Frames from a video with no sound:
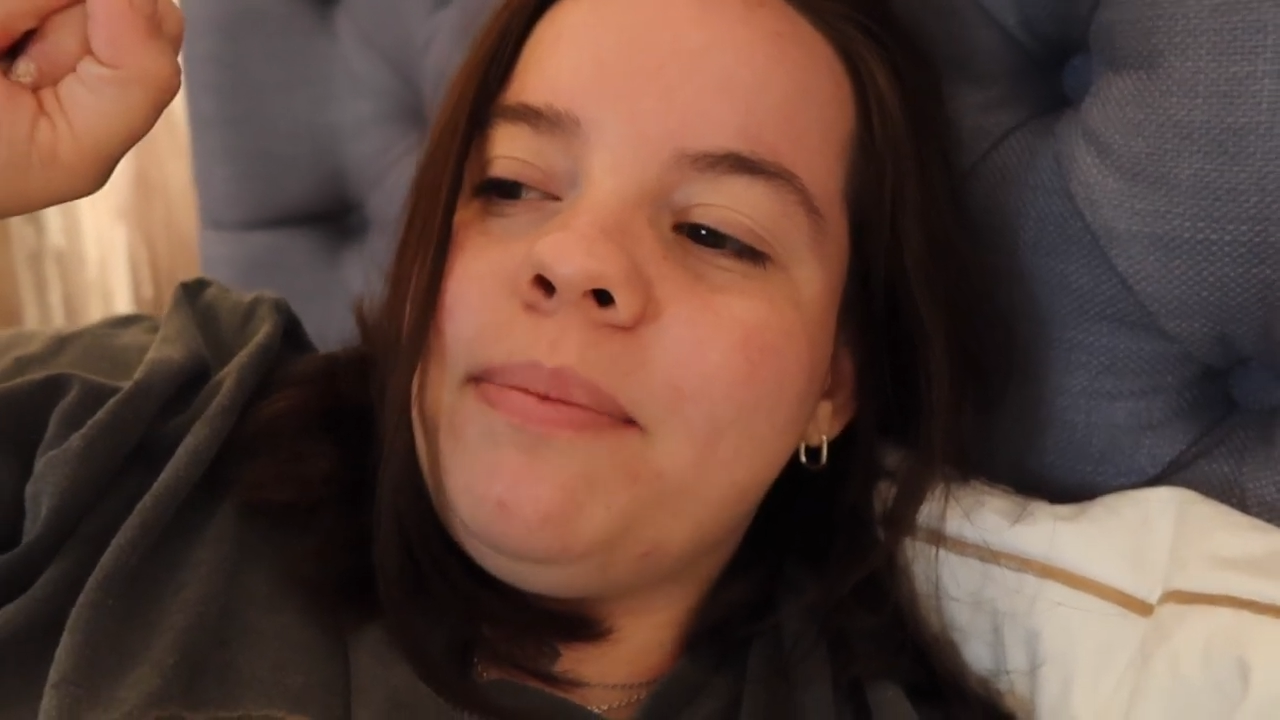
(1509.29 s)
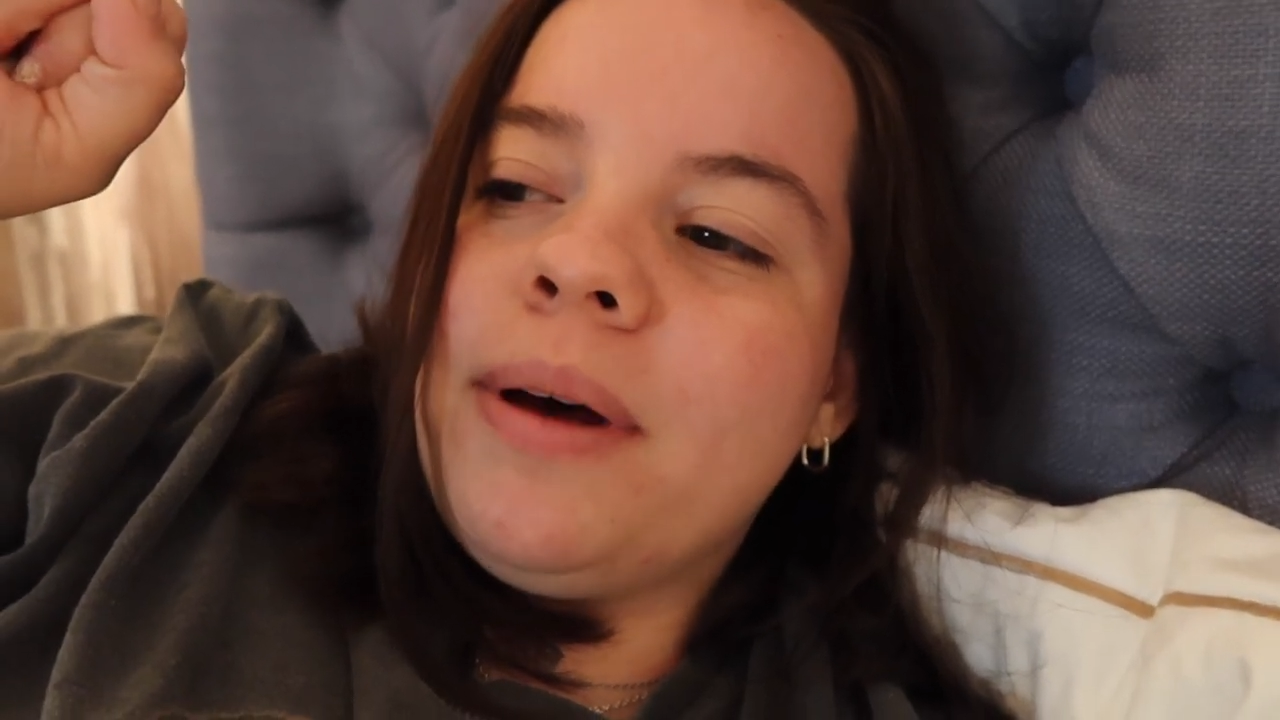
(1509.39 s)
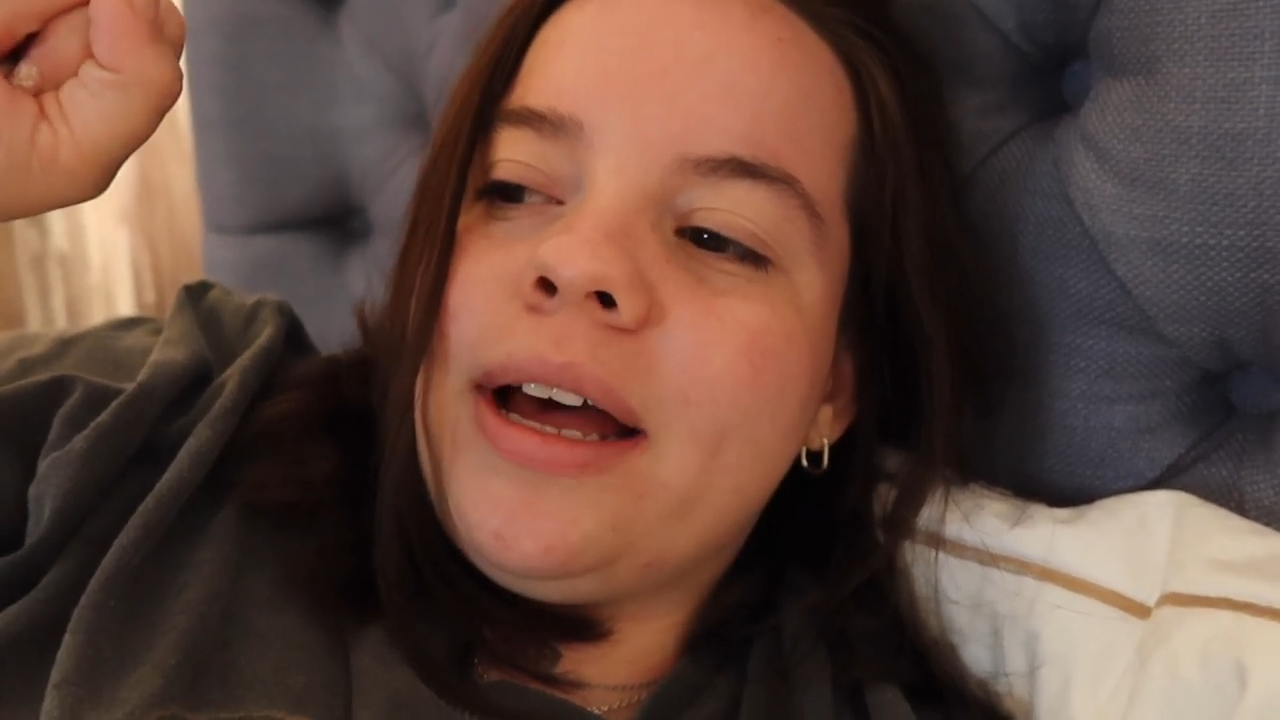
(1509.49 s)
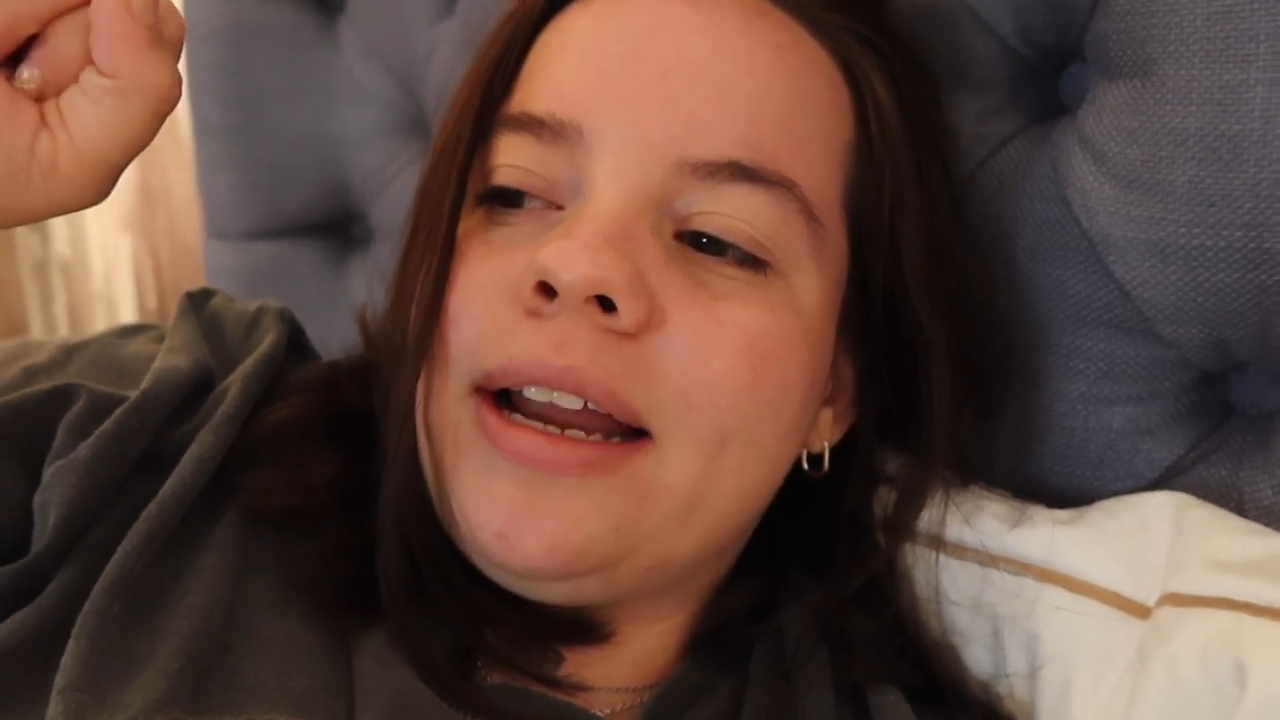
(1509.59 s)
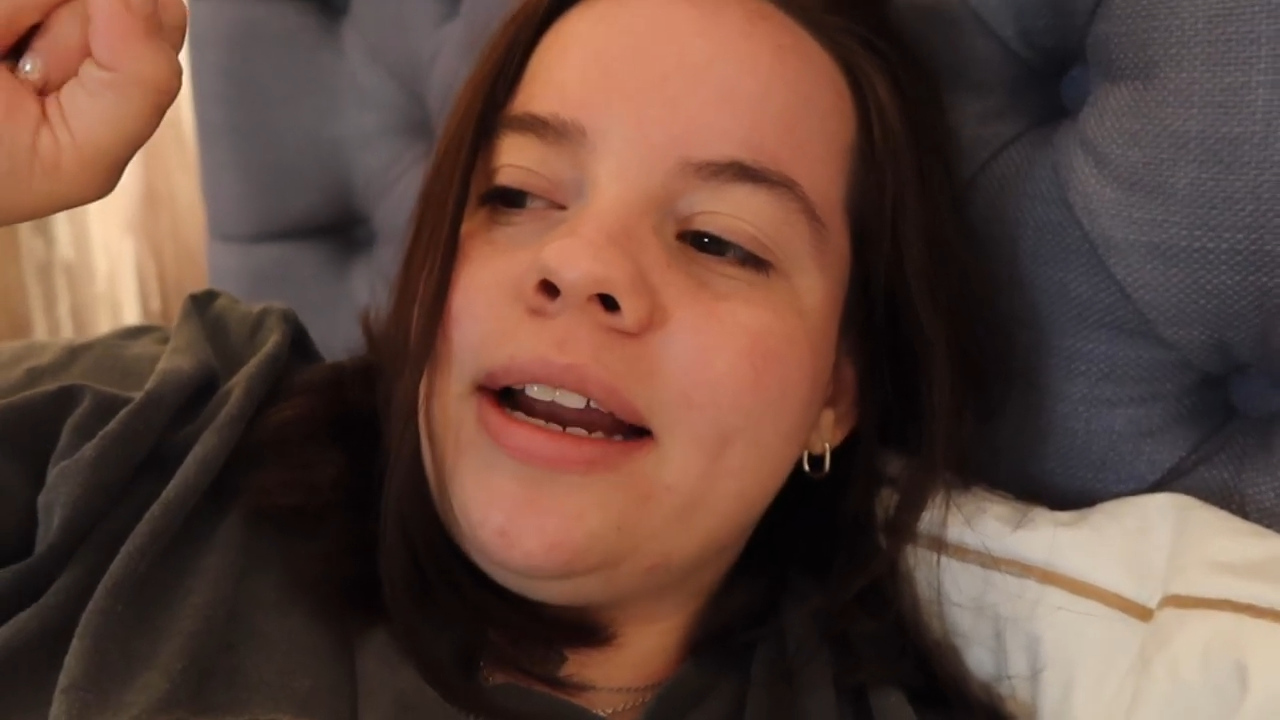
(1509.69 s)

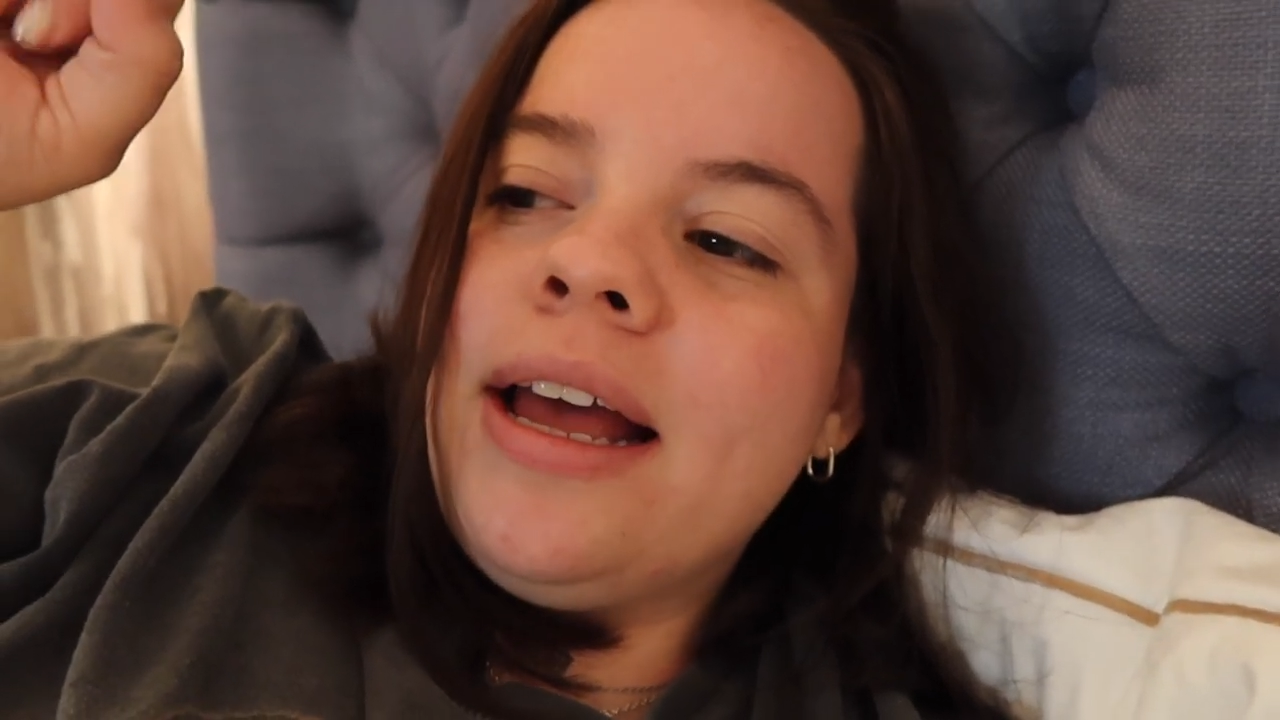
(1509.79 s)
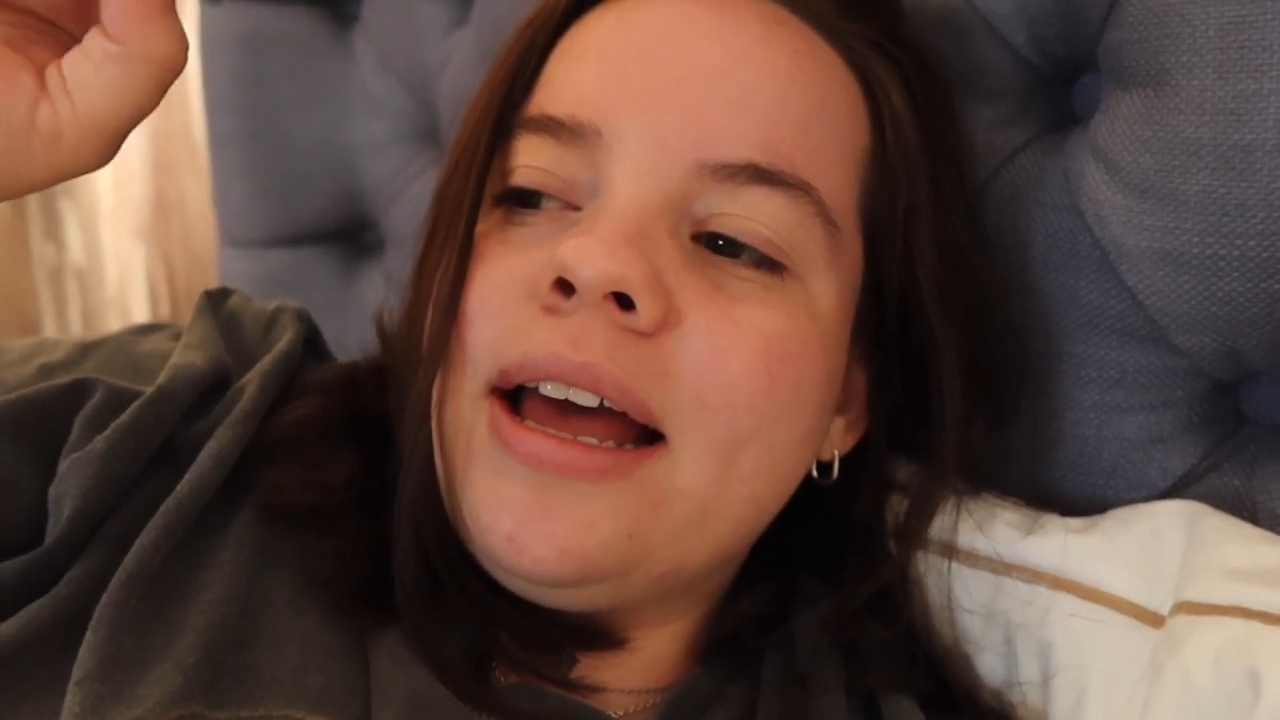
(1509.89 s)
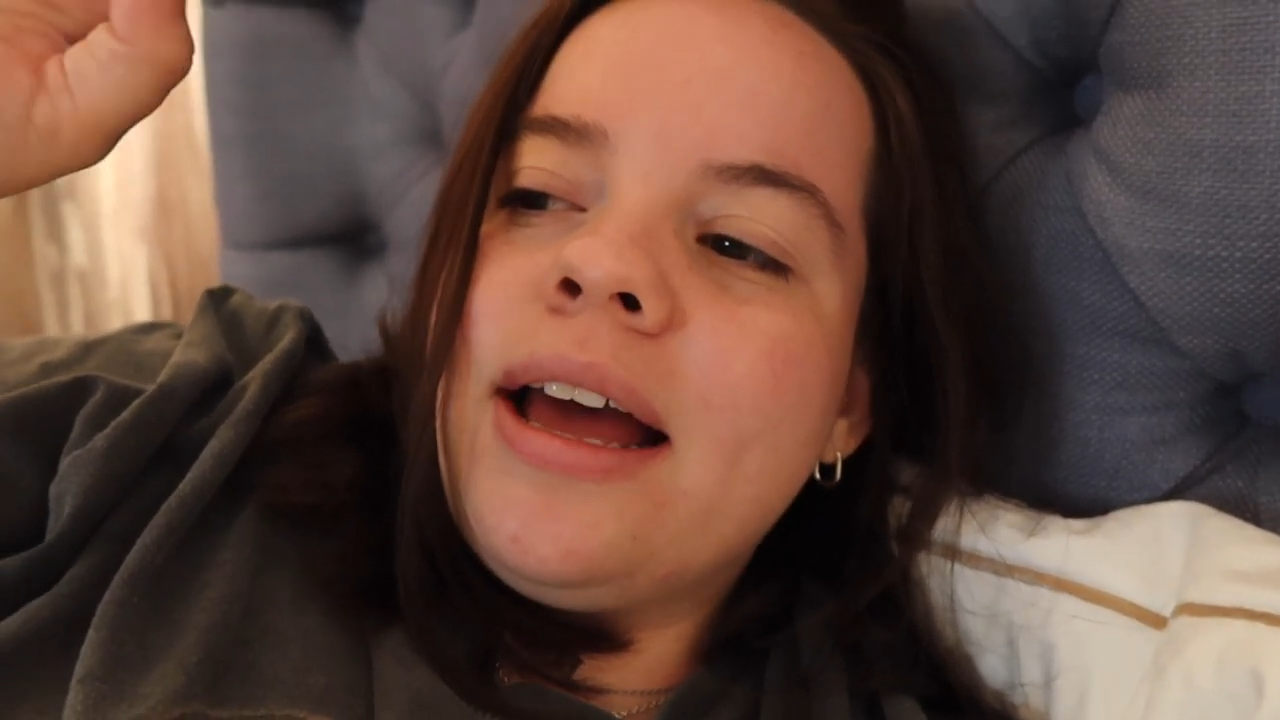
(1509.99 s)
But